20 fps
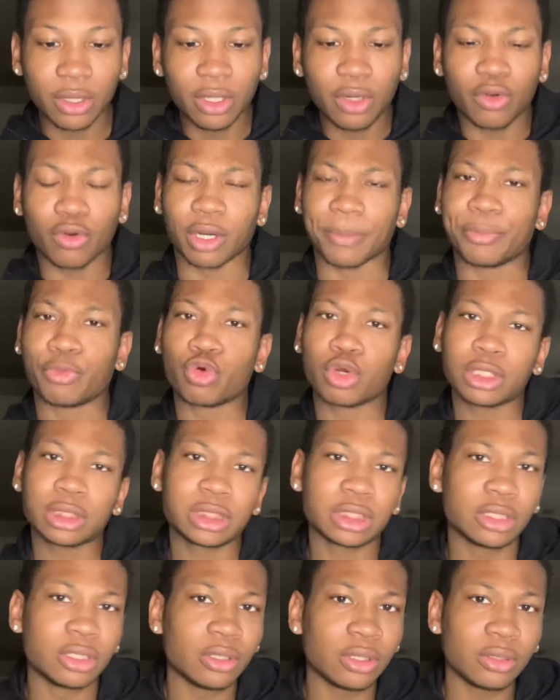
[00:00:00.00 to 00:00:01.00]
Or
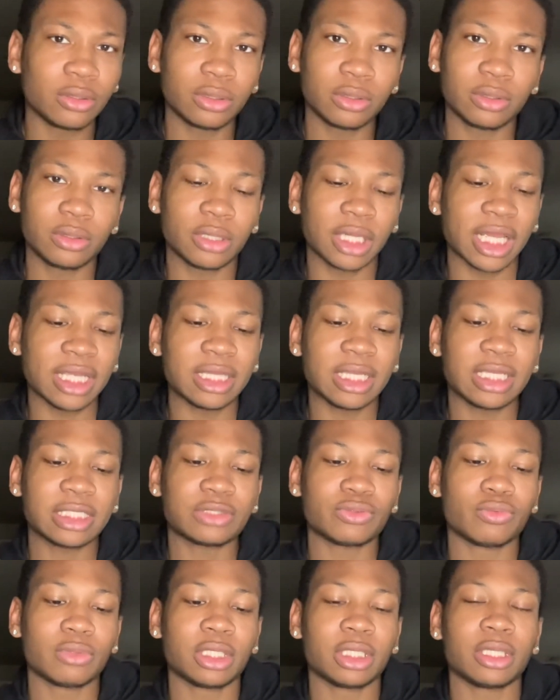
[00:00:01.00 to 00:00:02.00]
Portugal, ain't that's
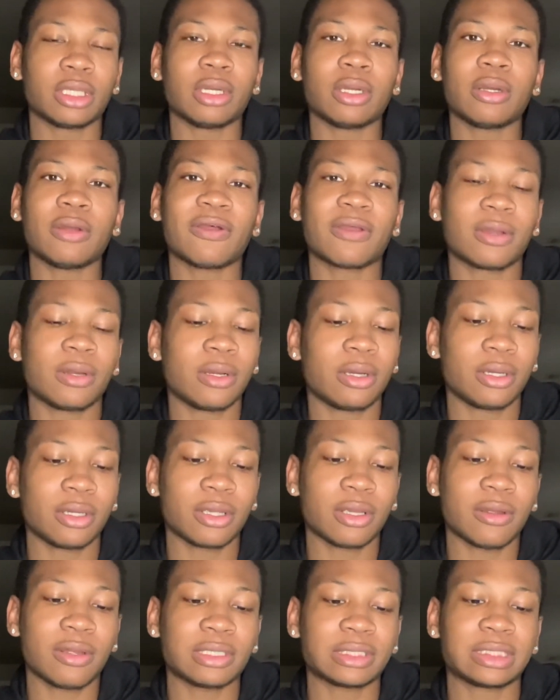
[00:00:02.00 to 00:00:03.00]
where y'all call
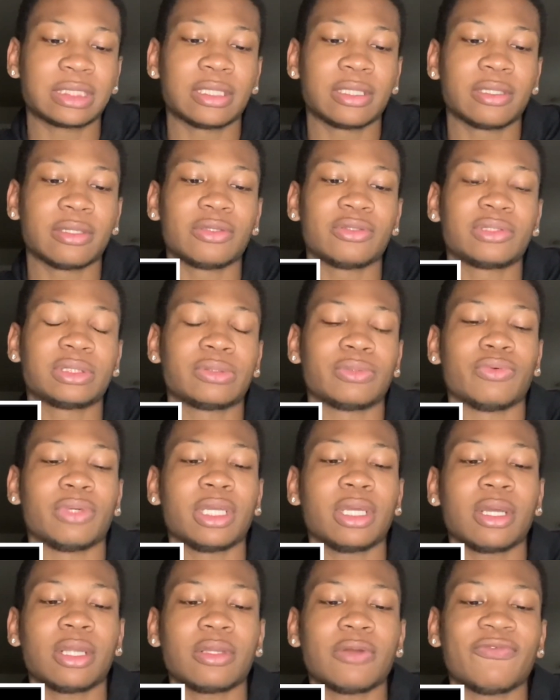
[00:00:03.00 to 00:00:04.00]
yourselves when
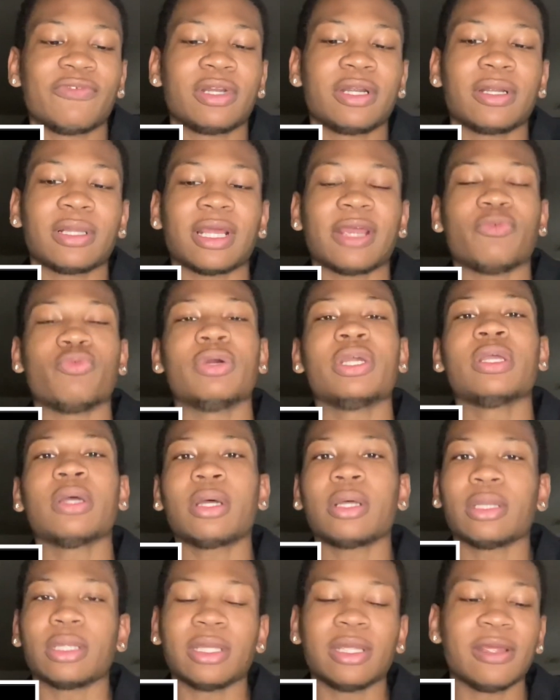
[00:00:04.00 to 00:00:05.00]
y'all over there, like where
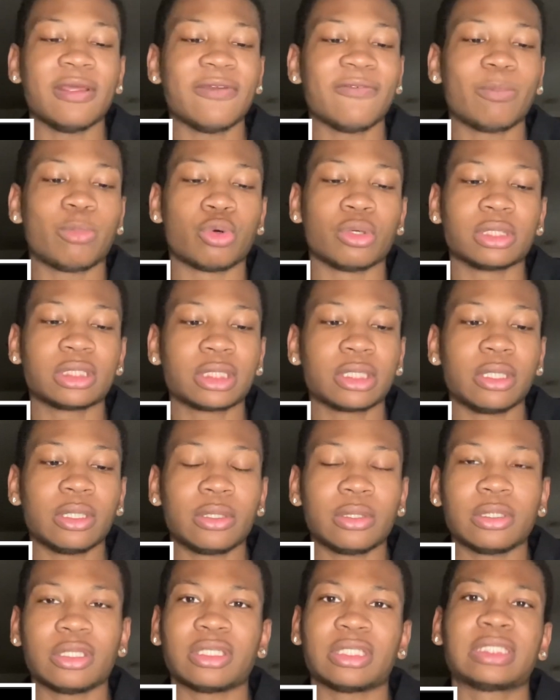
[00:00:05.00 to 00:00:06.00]
y'all live,
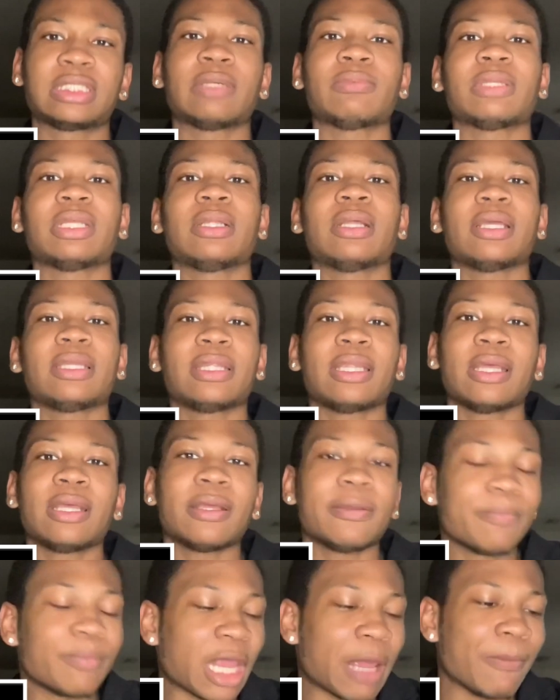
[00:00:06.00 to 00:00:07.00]
Portugal or something like
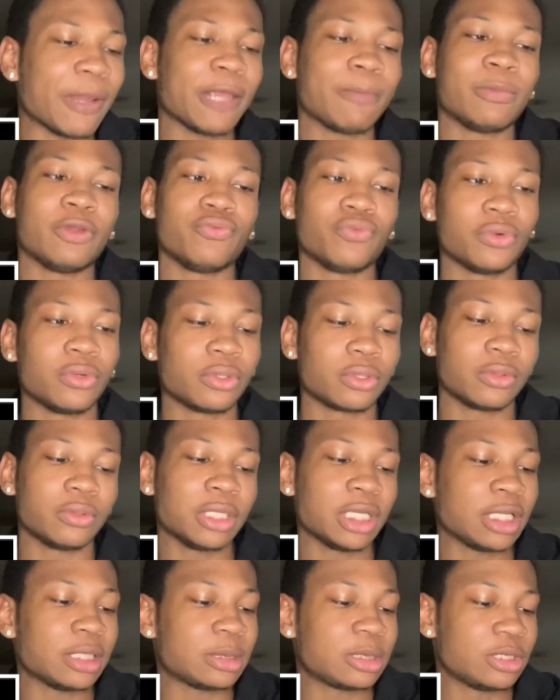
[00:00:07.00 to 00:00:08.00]
that. I might be wrong on
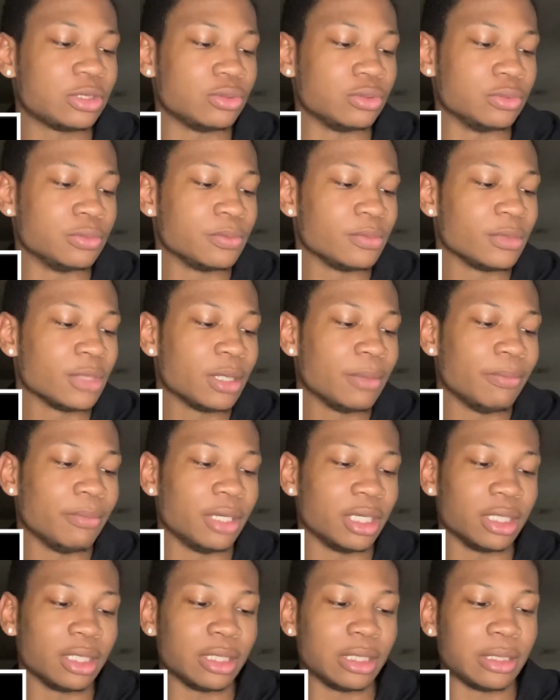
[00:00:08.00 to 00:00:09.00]
that too,
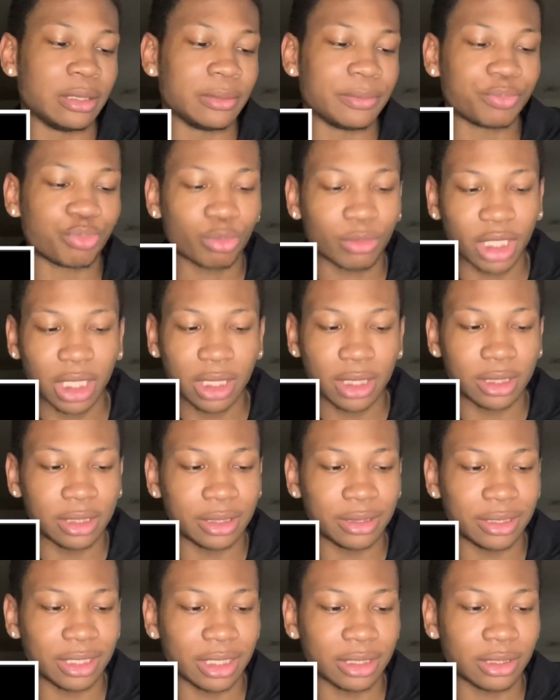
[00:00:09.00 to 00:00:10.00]
but other
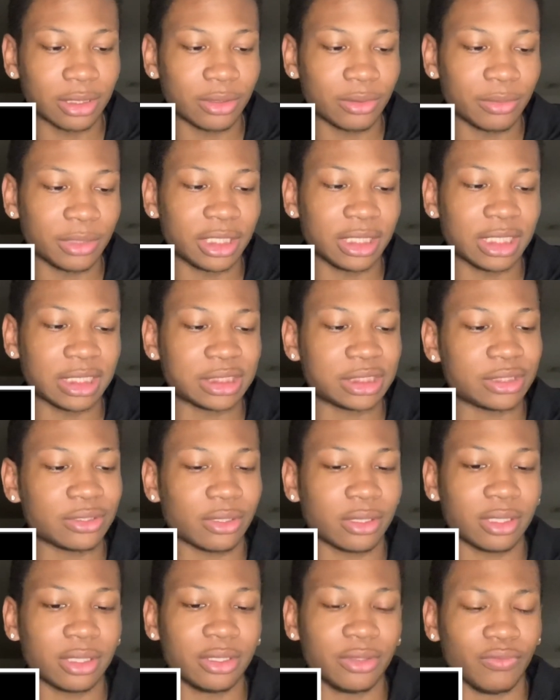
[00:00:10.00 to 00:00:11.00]
than that, though, man, I
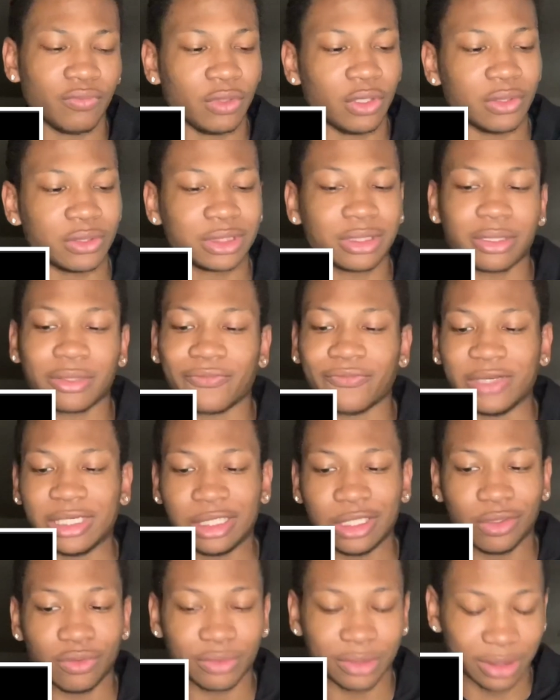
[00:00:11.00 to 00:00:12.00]
started. We're gonna start the
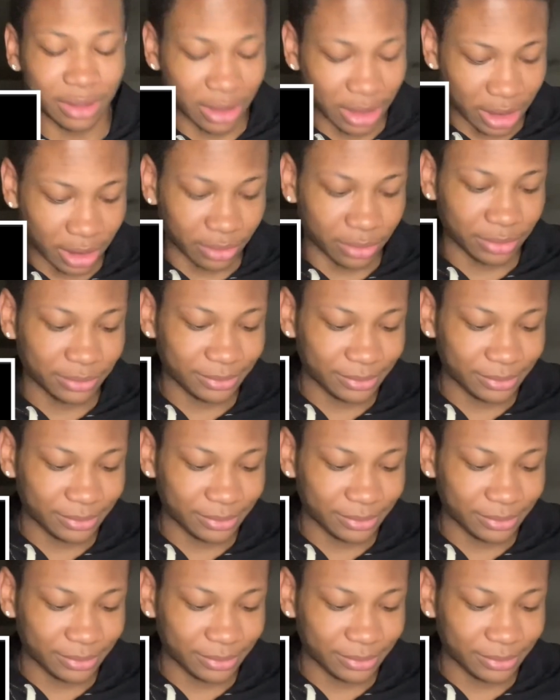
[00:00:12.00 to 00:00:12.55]
video now.